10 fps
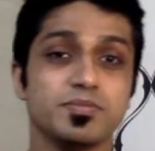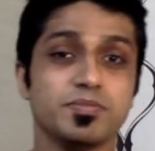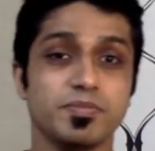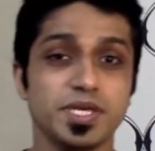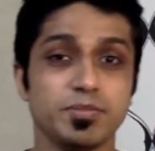
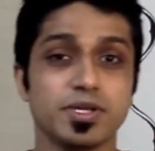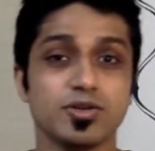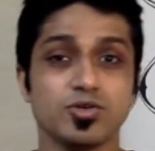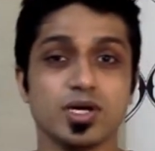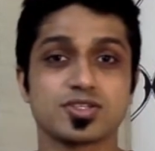people
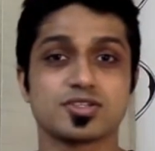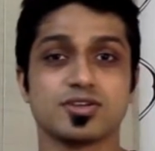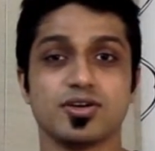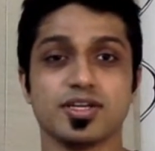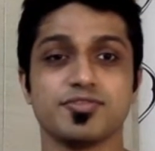who are
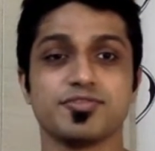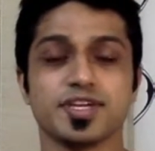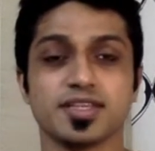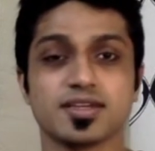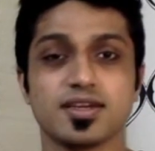strong in
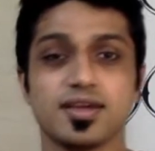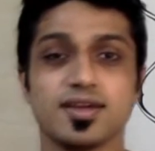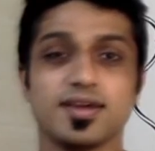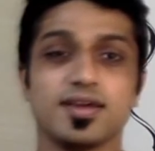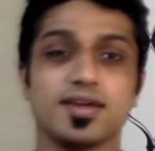faith.
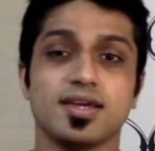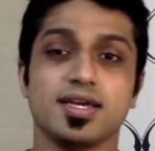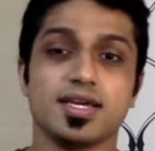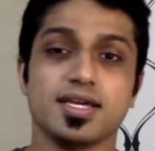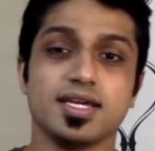
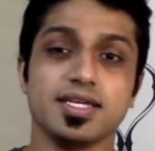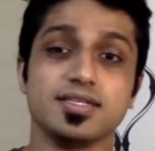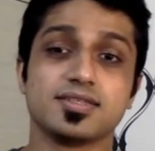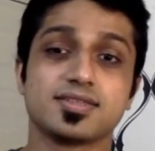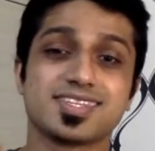It
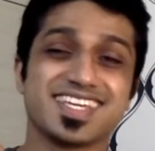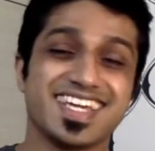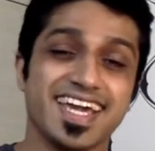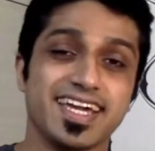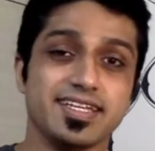is
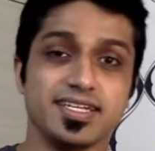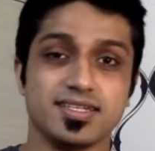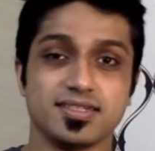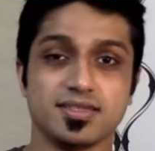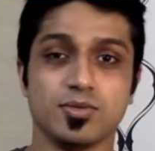scary,
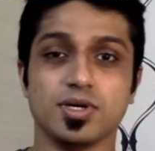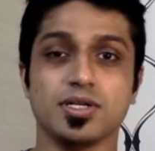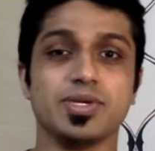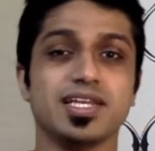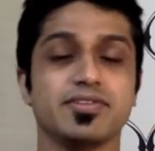the world
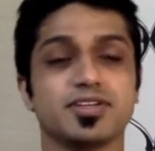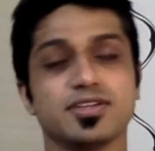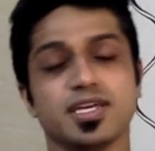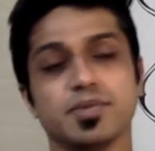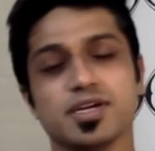we live in
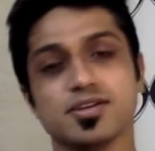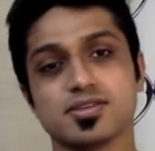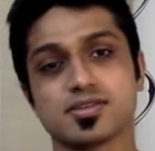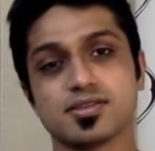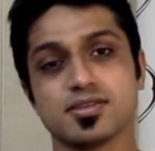today,
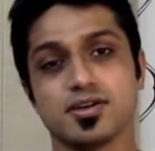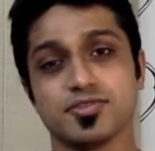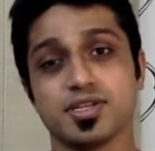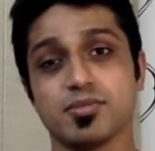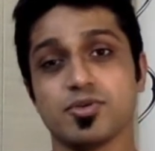because of the
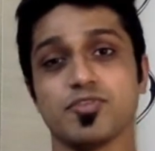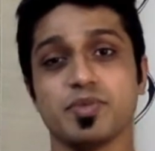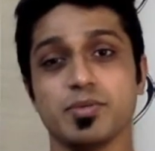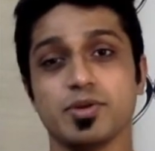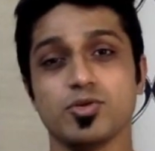number of
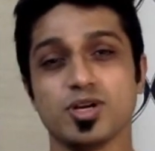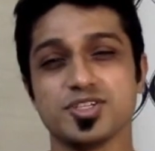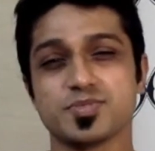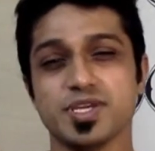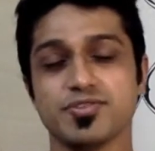people who are
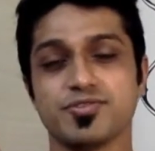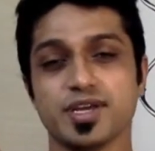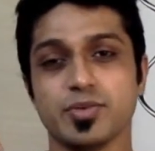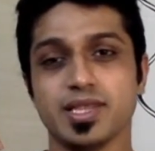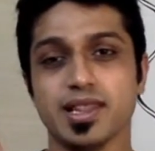just being fed
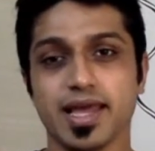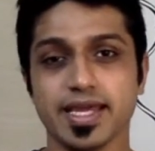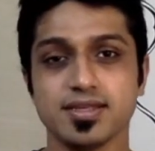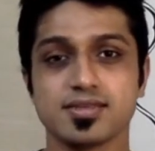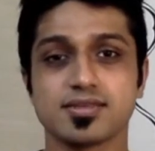with
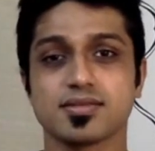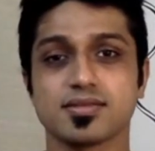lies,